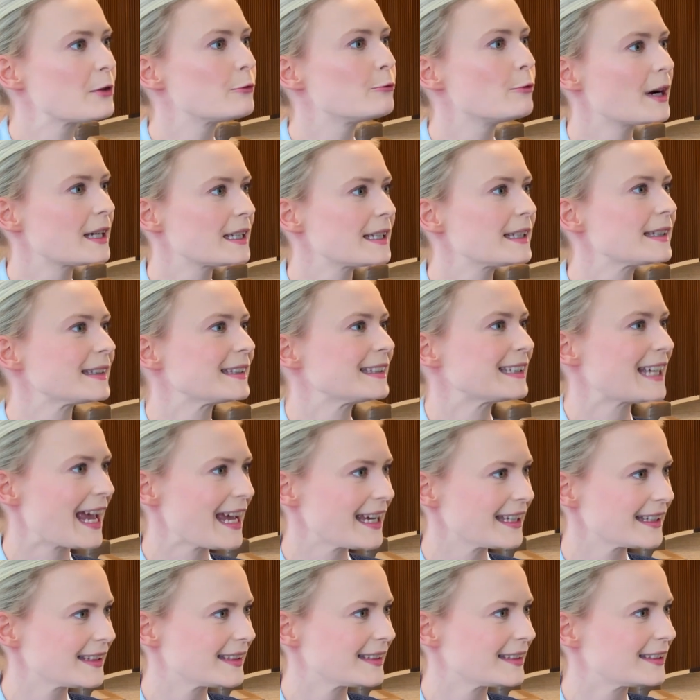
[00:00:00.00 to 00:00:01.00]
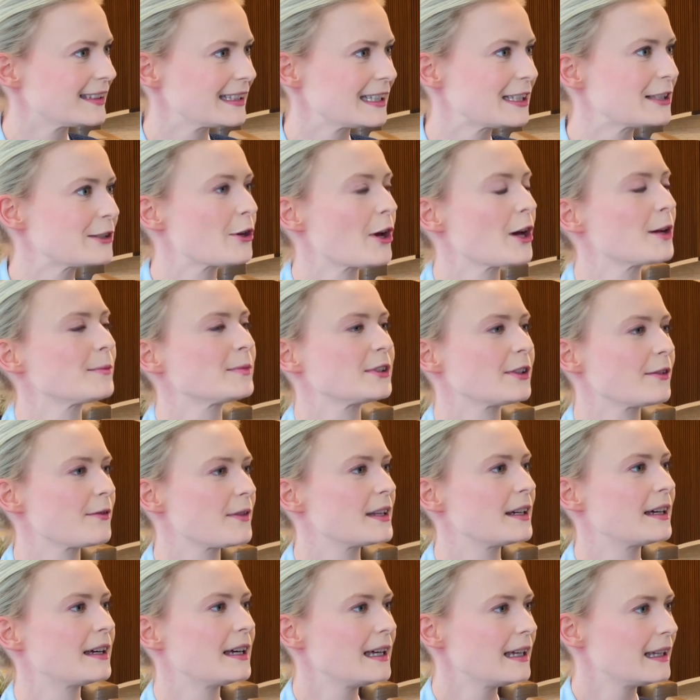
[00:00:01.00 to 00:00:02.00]
what is next in terms of
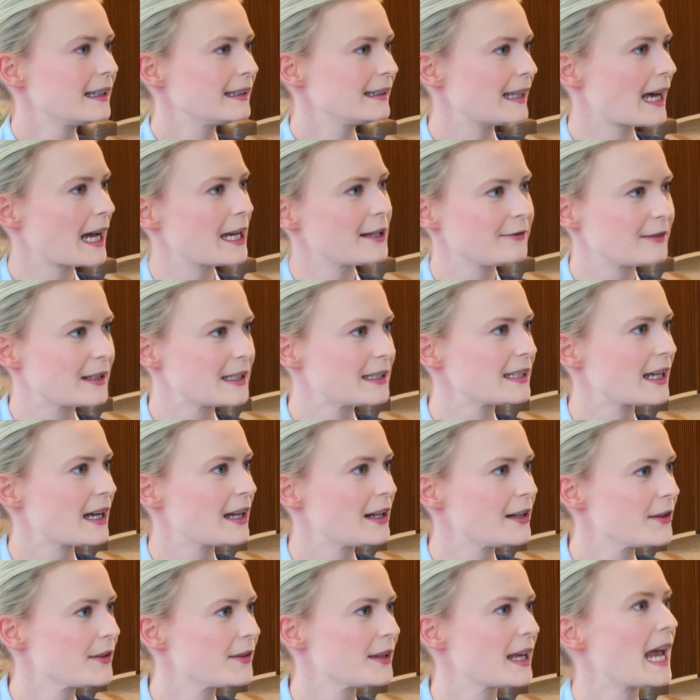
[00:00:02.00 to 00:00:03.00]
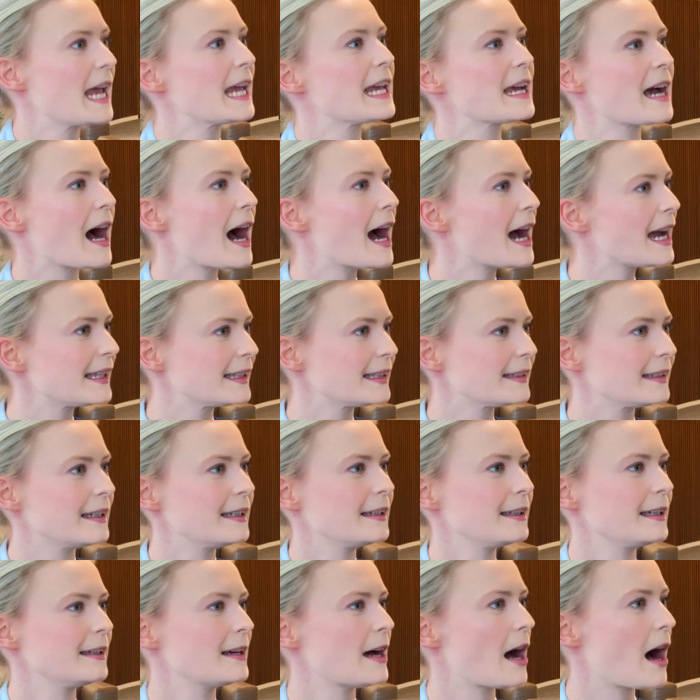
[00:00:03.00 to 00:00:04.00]
the life and health AI
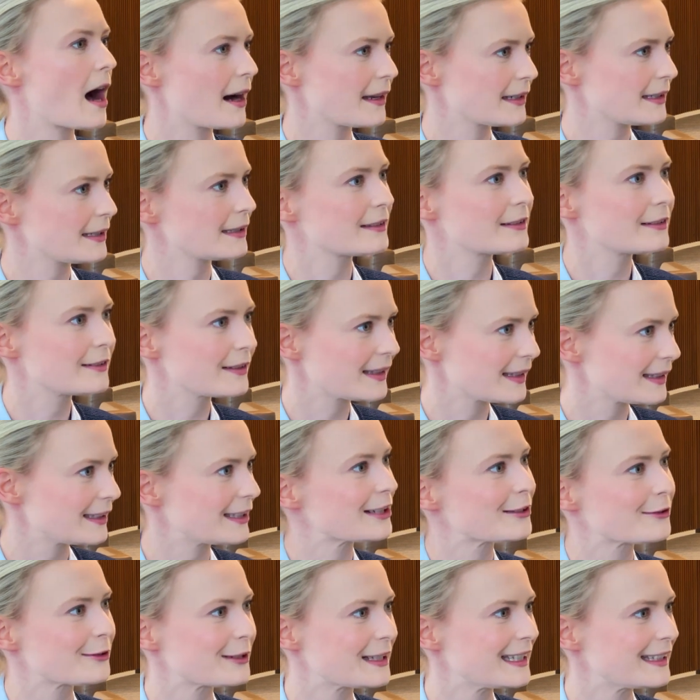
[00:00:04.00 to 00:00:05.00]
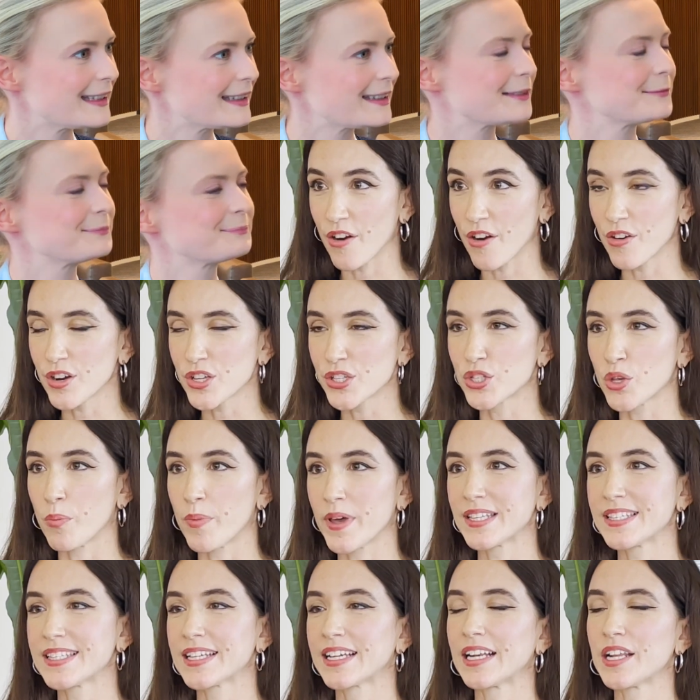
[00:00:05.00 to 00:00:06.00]
article series? So
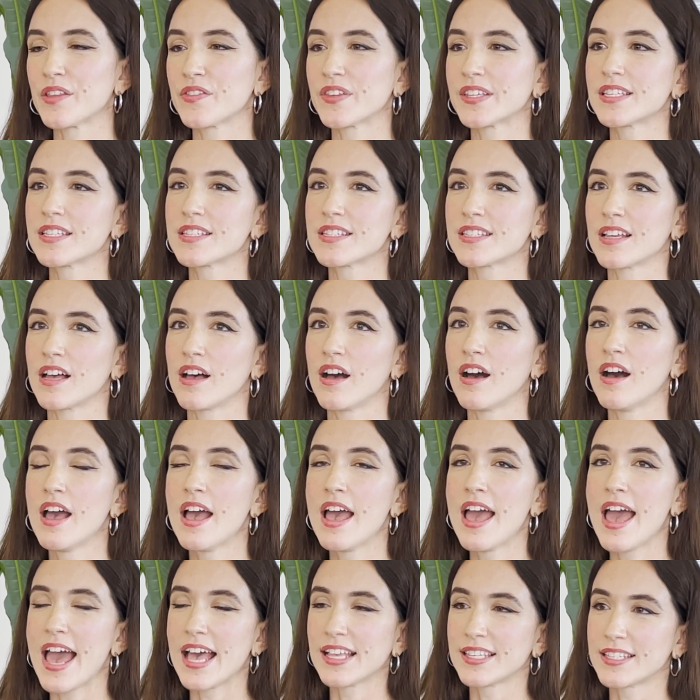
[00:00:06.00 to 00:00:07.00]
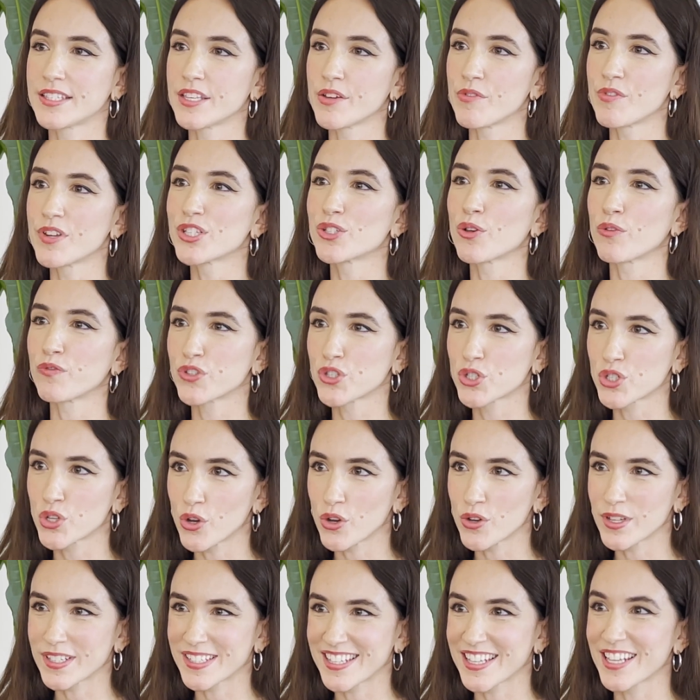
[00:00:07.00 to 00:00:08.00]
basically this is a series of
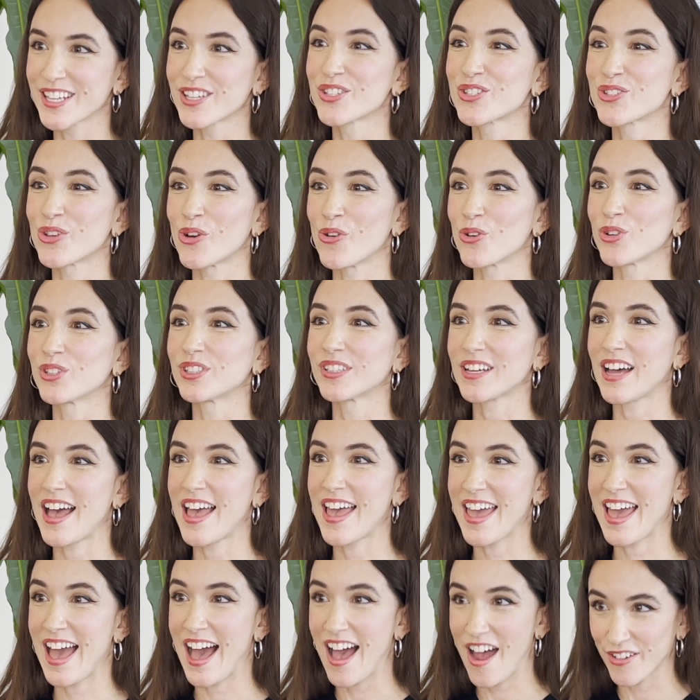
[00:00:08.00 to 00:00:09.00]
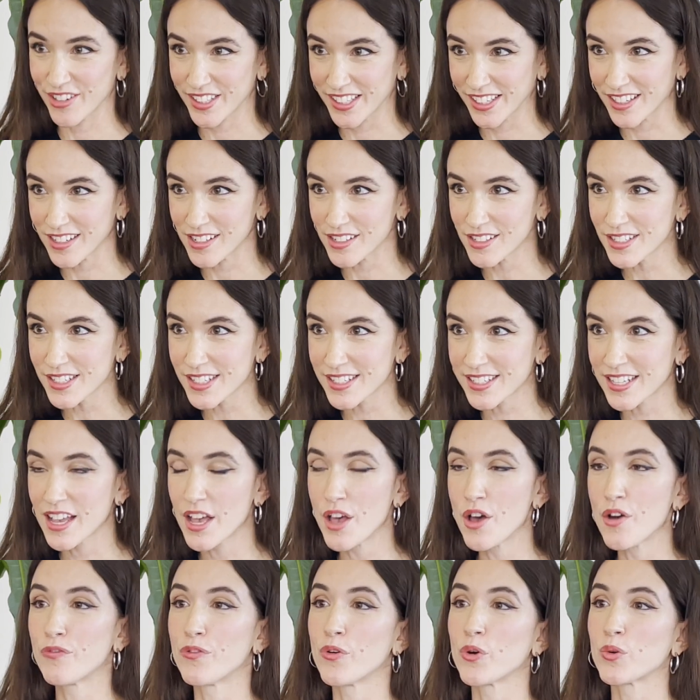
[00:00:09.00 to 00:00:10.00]
six articles
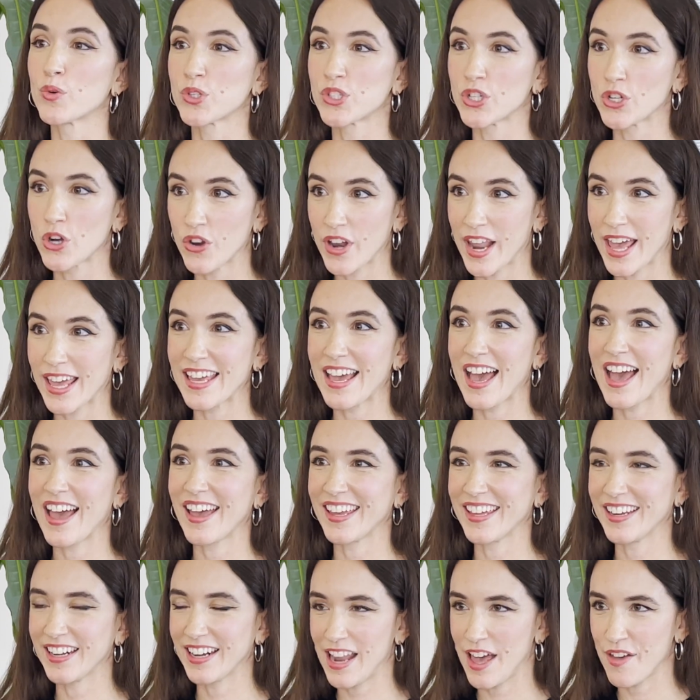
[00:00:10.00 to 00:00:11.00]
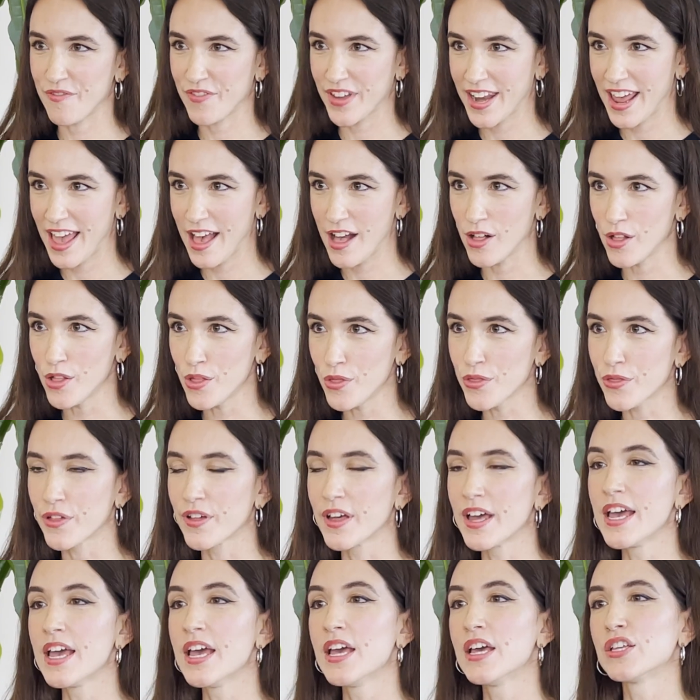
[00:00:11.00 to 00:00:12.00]
focusing on AI in life and health.
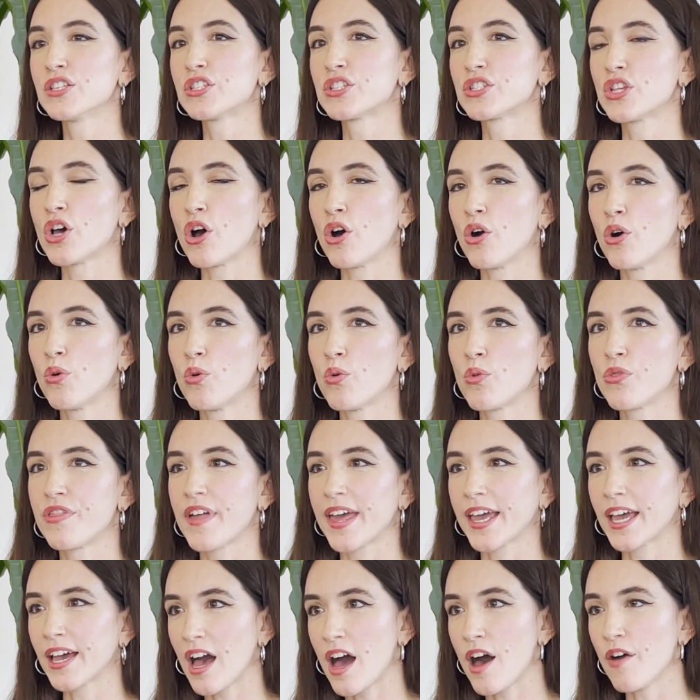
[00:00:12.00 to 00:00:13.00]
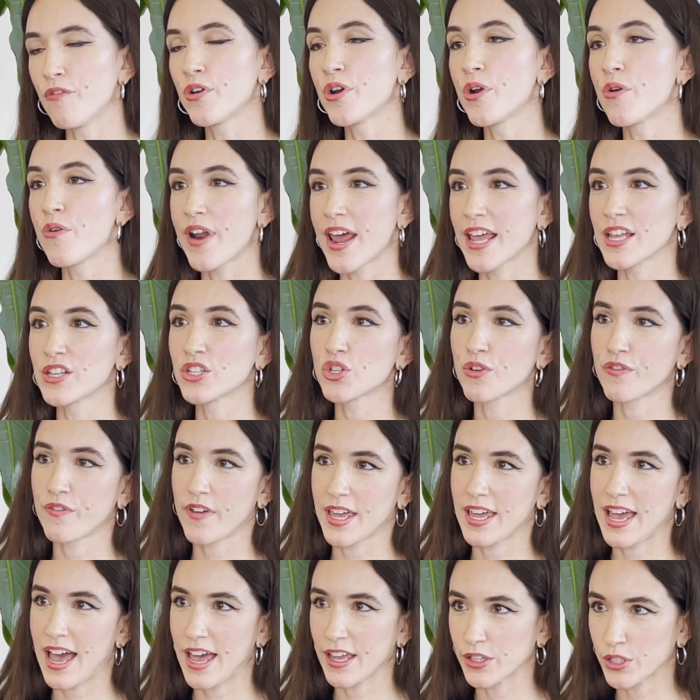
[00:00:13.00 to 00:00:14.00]
So they cover a range of
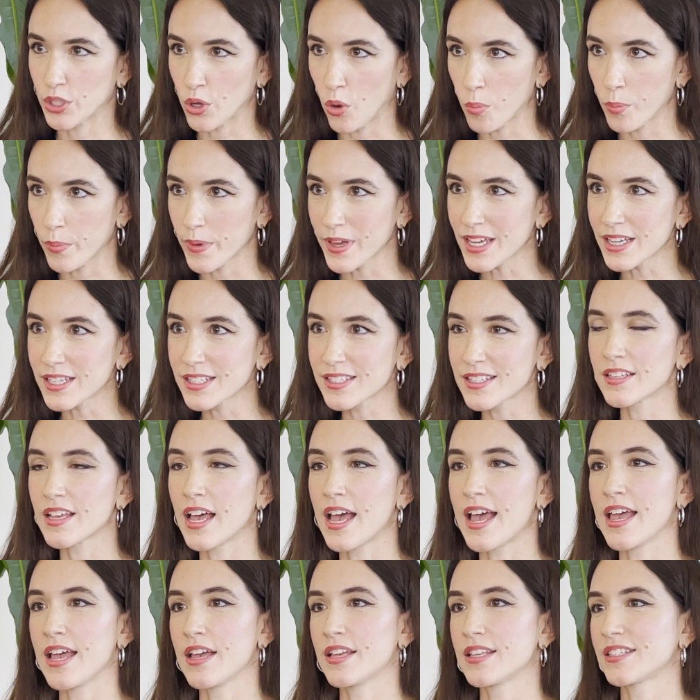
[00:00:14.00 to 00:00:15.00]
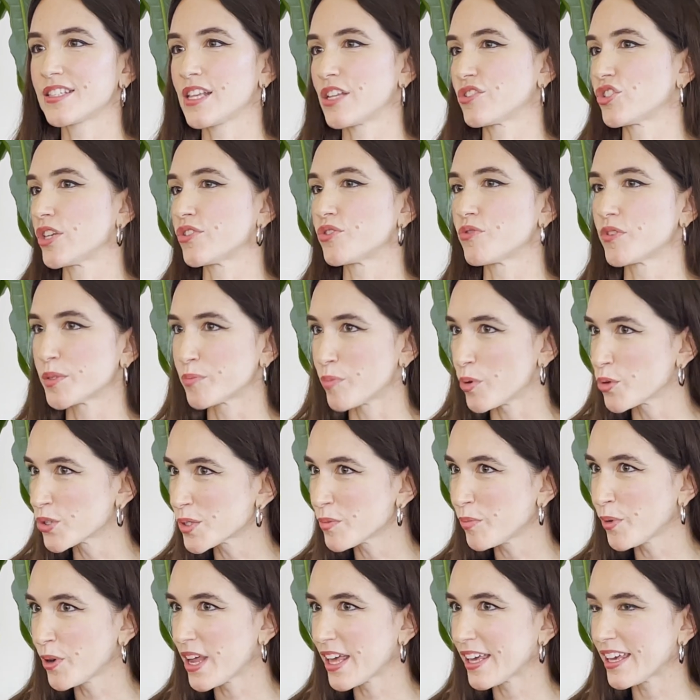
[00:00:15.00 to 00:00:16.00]
AI topics, such as
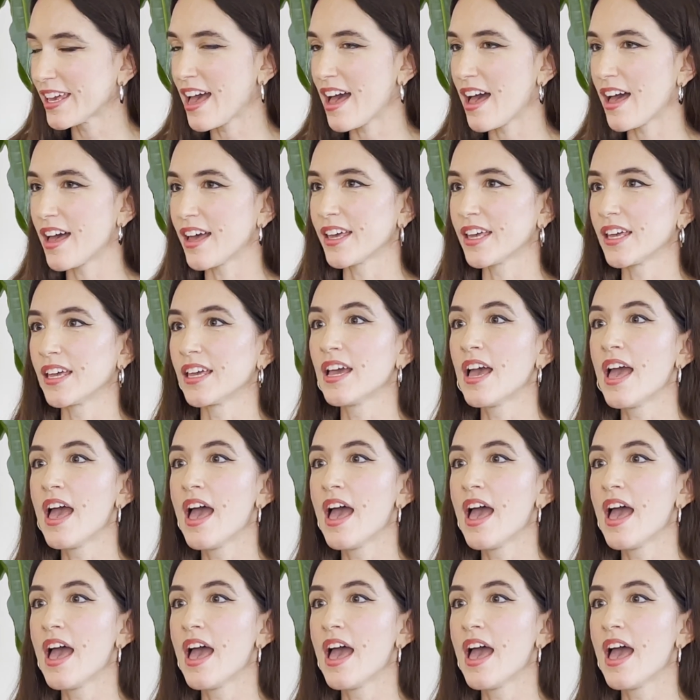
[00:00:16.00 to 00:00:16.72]
responsible AI,